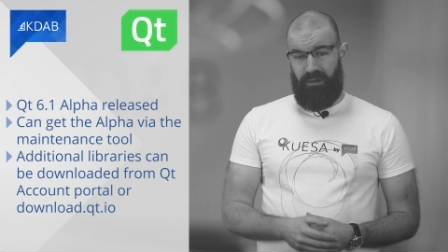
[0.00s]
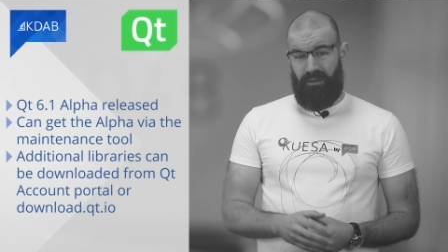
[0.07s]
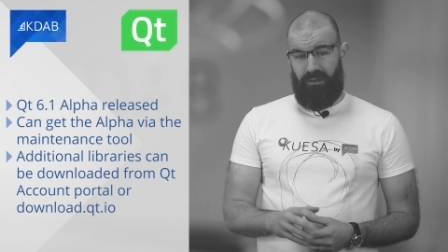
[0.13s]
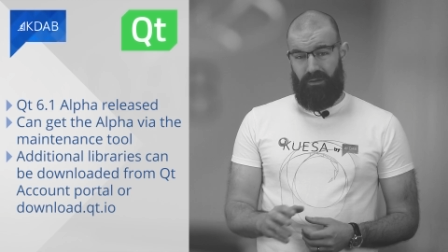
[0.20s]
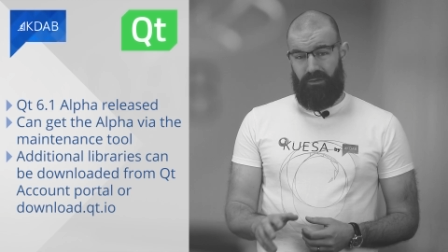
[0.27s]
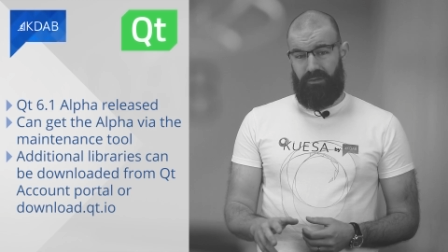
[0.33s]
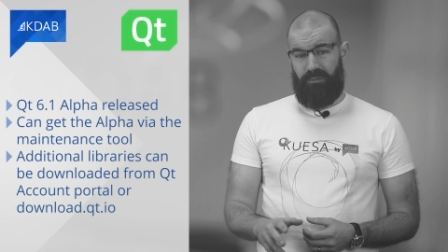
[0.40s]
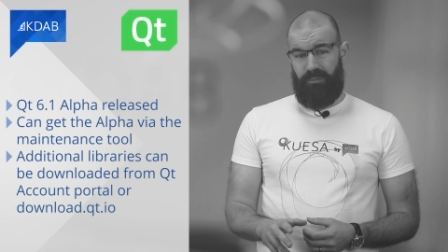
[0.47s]

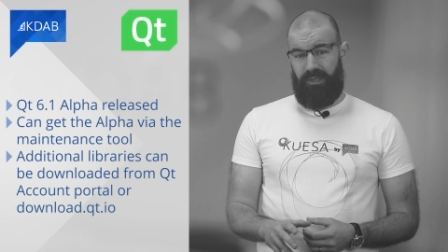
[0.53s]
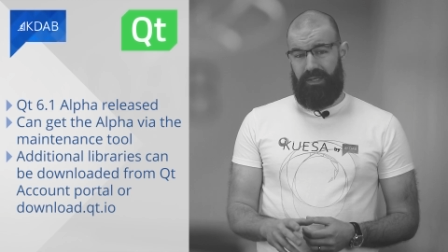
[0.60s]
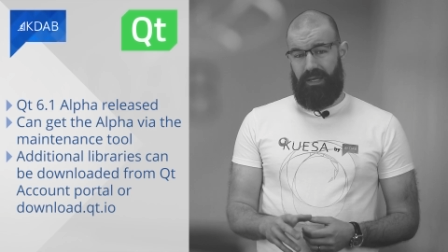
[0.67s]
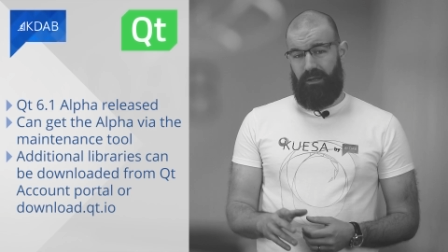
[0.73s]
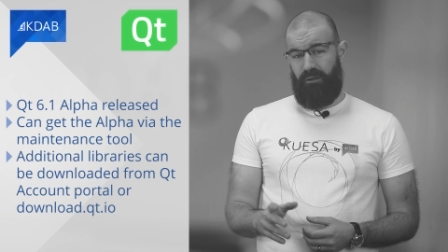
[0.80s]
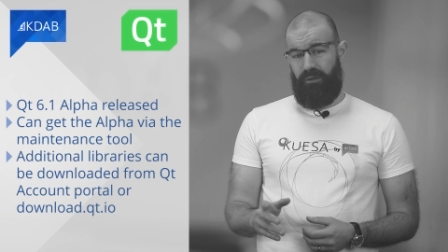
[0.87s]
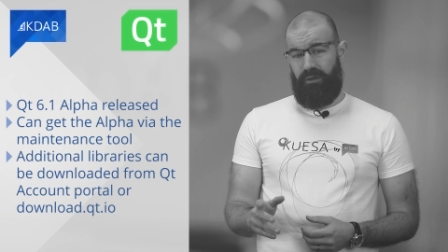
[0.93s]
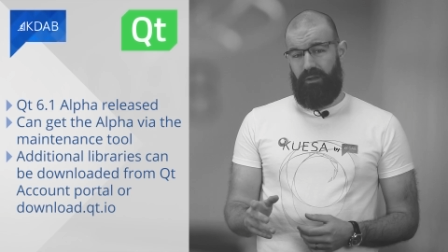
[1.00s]
Those can be
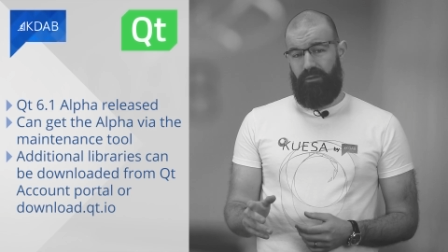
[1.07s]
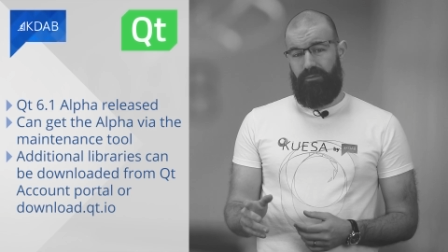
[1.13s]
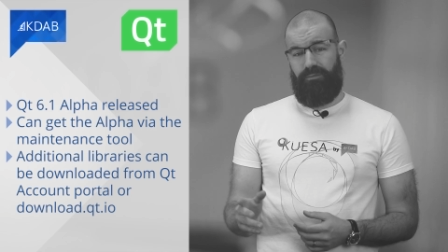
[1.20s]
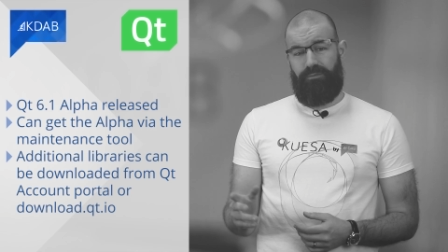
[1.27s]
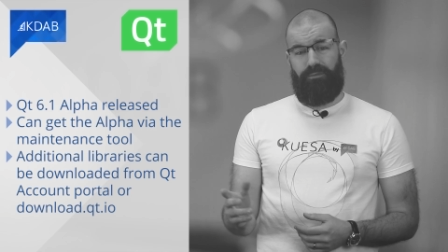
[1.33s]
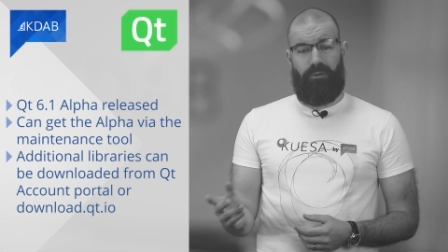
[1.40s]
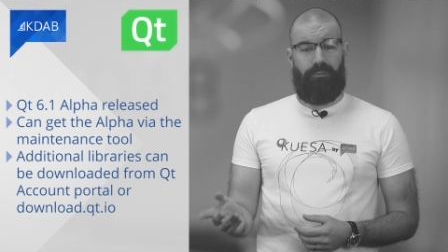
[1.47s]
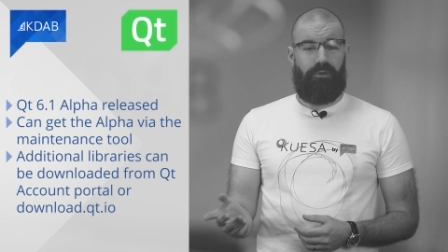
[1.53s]
downloaded
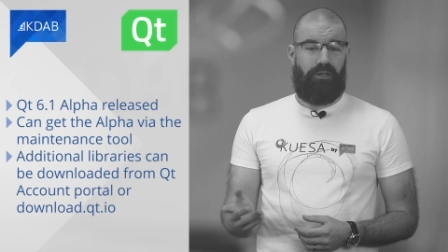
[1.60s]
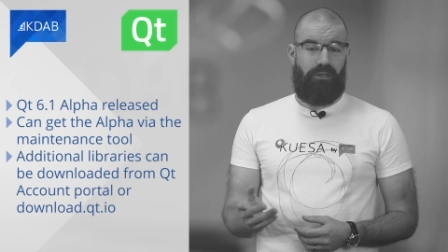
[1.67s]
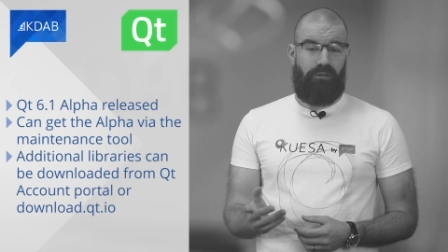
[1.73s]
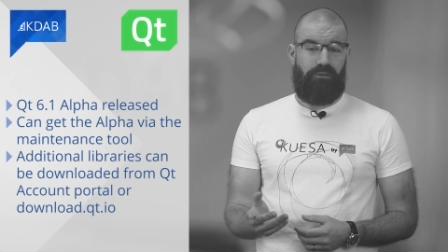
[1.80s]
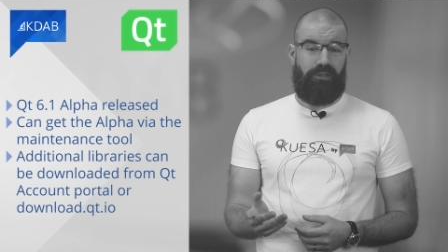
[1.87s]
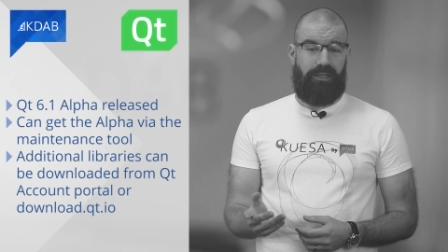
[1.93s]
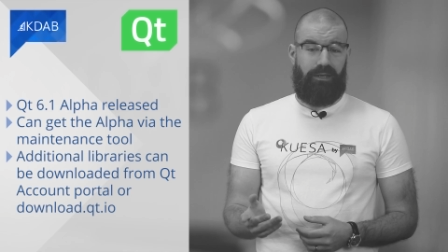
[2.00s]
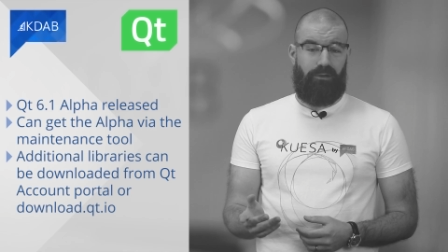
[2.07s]
from the
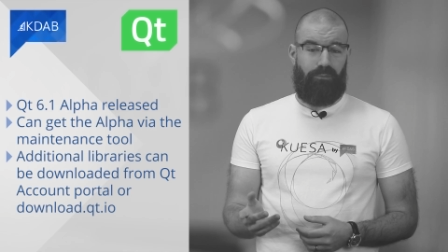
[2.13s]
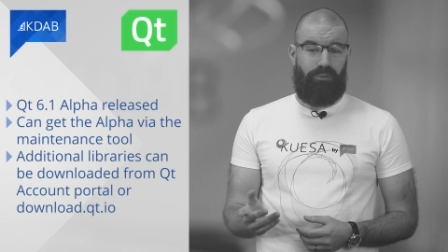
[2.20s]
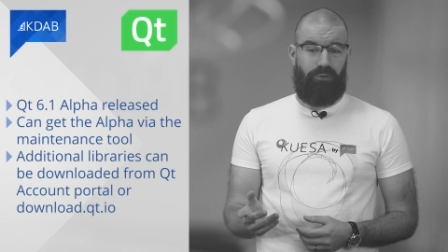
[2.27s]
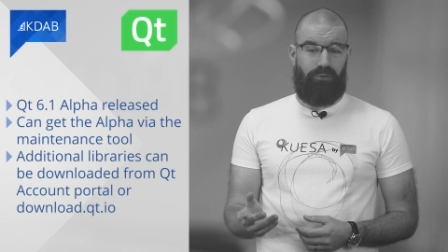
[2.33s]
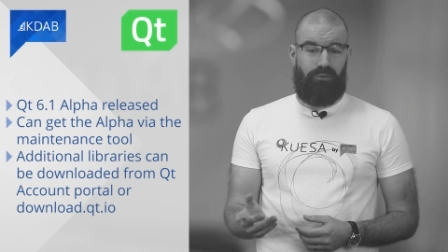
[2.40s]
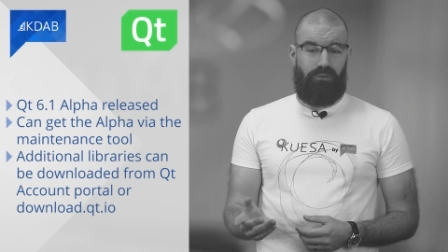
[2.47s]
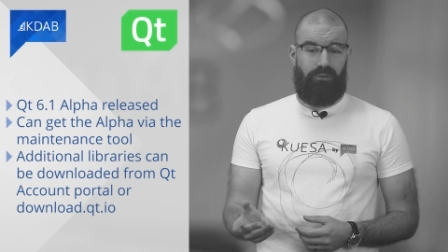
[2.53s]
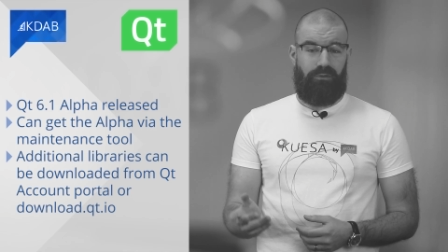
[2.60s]
Qt account
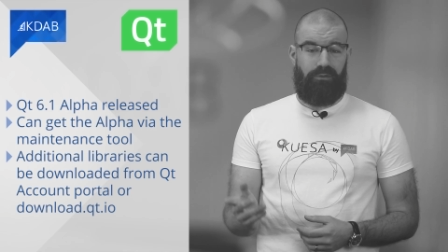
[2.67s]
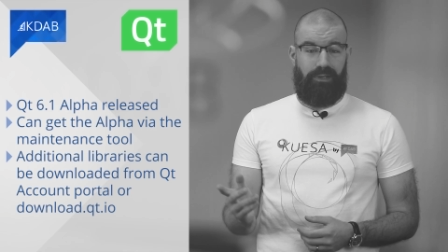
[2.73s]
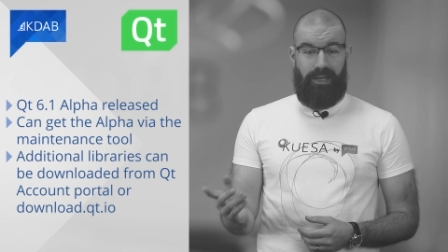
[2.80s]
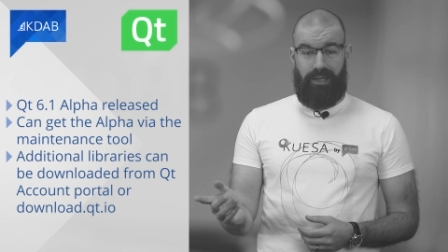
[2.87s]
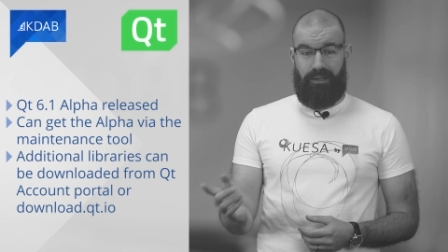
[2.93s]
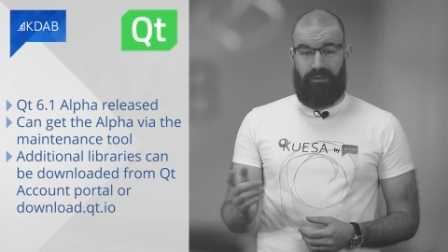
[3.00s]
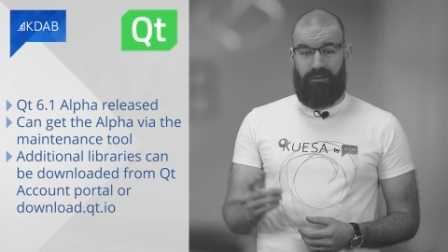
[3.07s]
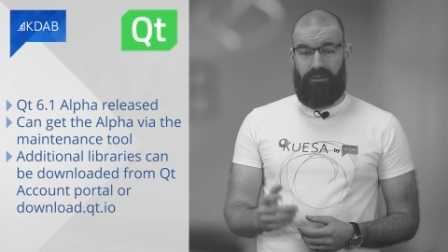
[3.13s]
portal
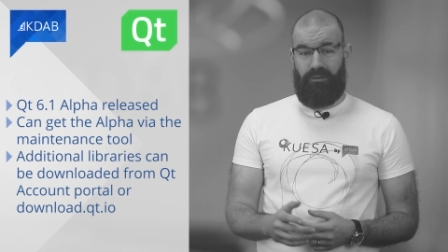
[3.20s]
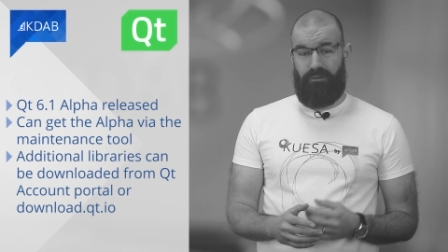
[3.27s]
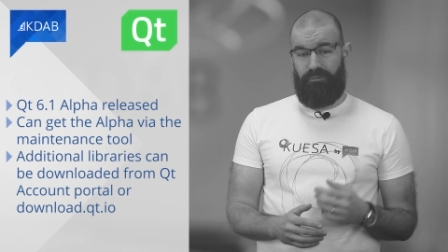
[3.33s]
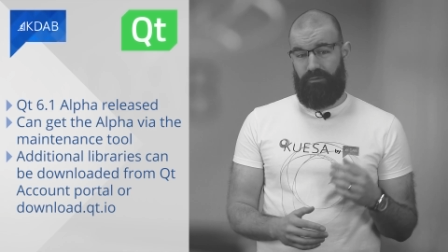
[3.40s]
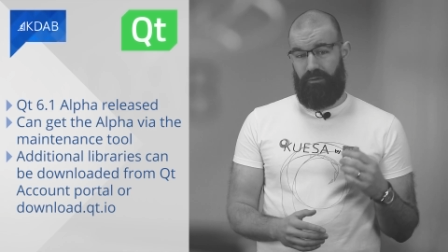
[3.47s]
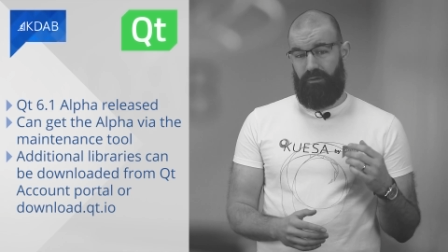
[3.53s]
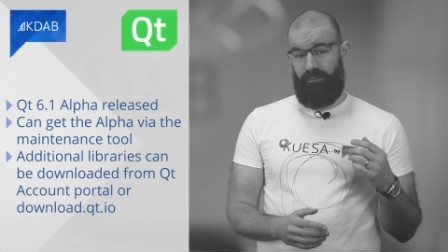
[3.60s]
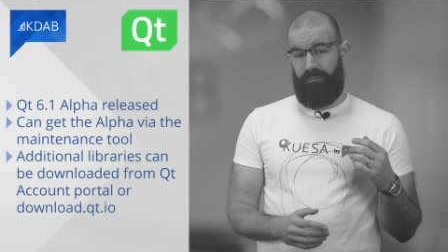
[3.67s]
and
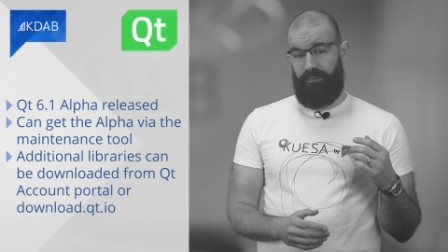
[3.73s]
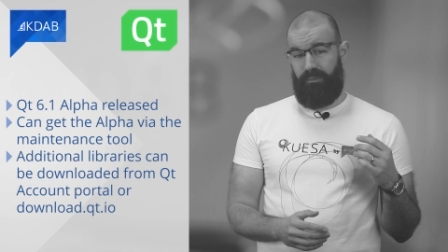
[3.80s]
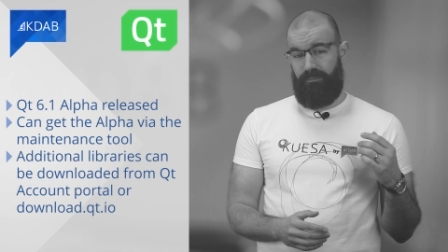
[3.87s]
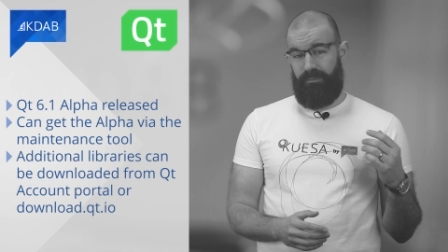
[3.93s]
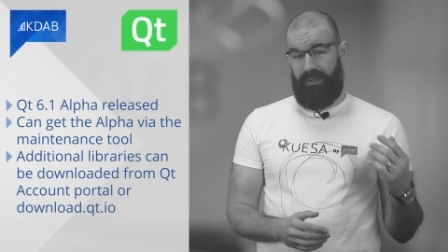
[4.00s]
from